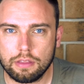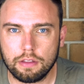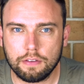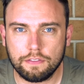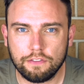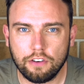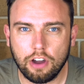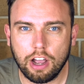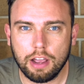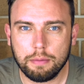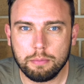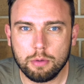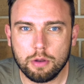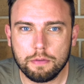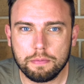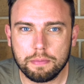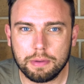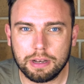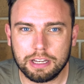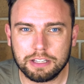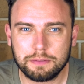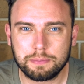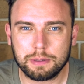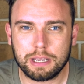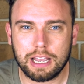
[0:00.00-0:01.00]
The FIRE
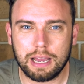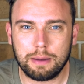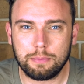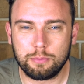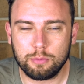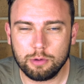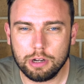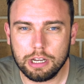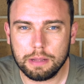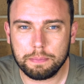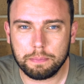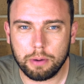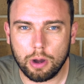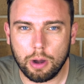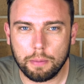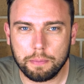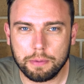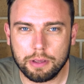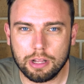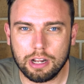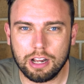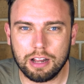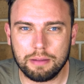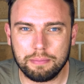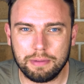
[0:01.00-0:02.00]
movement has become really
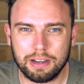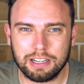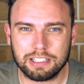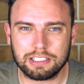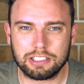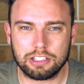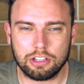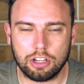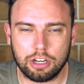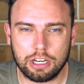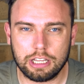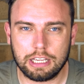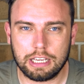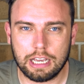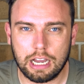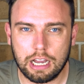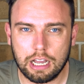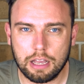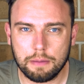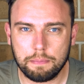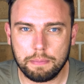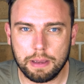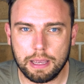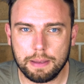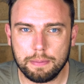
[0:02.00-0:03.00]
popular amongst a lot of
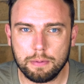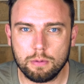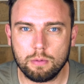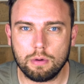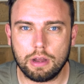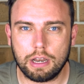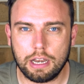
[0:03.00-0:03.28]
younger people